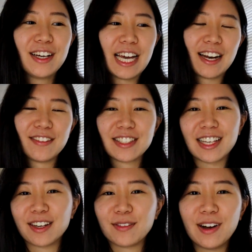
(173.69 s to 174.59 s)
And I was
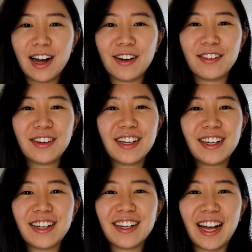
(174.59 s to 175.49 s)
like, wow,
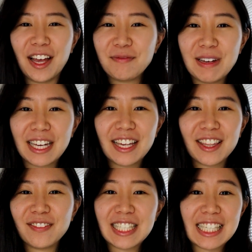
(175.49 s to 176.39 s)
I am making the
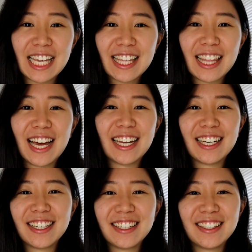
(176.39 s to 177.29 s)
mistake that
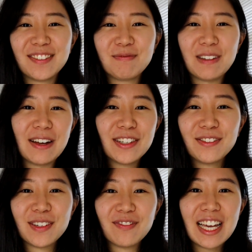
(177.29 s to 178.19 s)

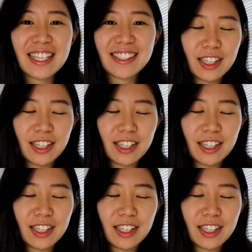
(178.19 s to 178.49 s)
everyone makes.